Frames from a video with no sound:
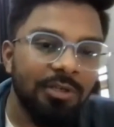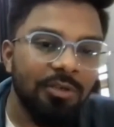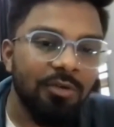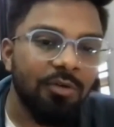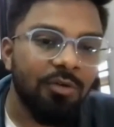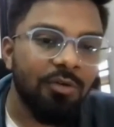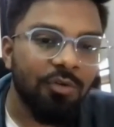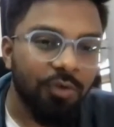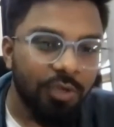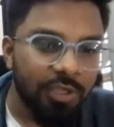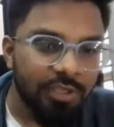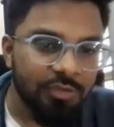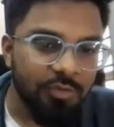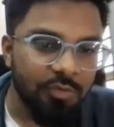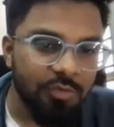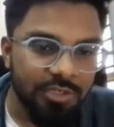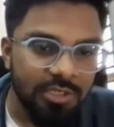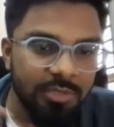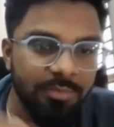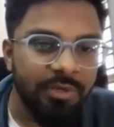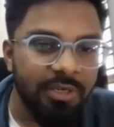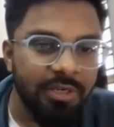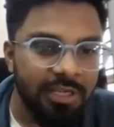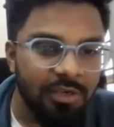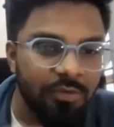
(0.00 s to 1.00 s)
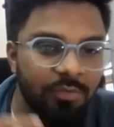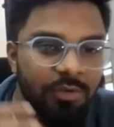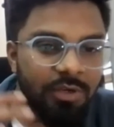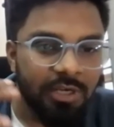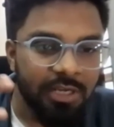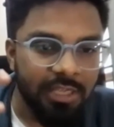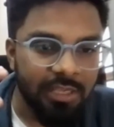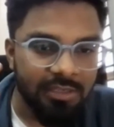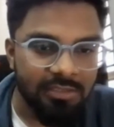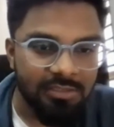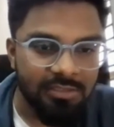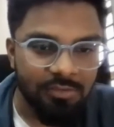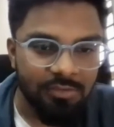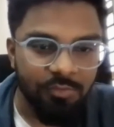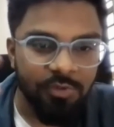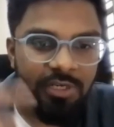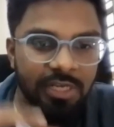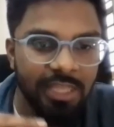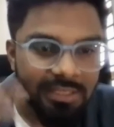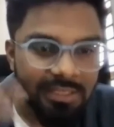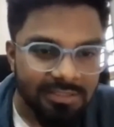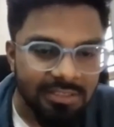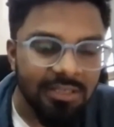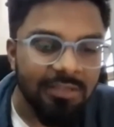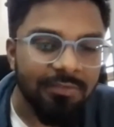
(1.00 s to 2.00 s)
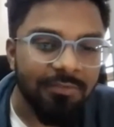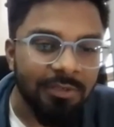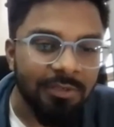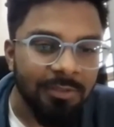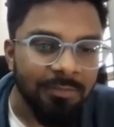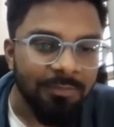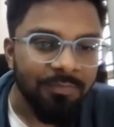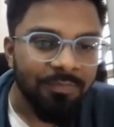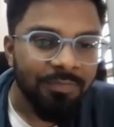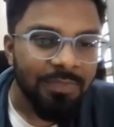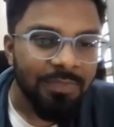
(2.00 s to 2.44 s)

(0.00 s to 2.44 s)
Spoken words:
to grow your social media to a next level,